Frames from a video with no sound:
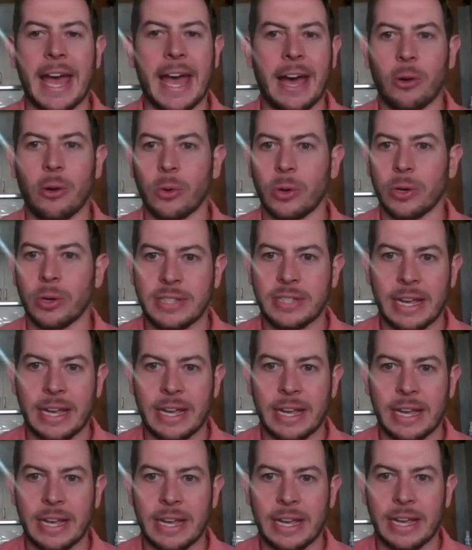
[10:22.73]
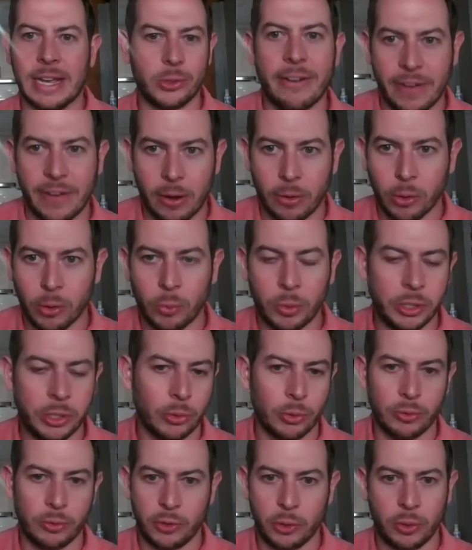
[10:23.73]
hour down to a half hour
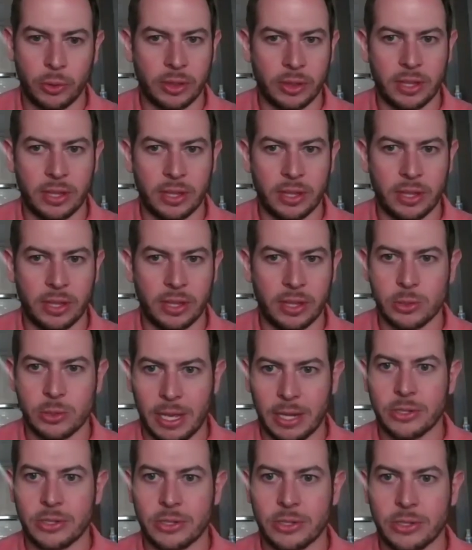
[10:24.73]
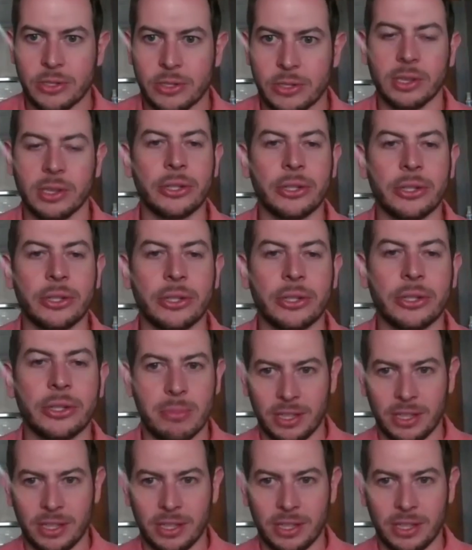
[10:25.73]
when you're reviewing things with your manager little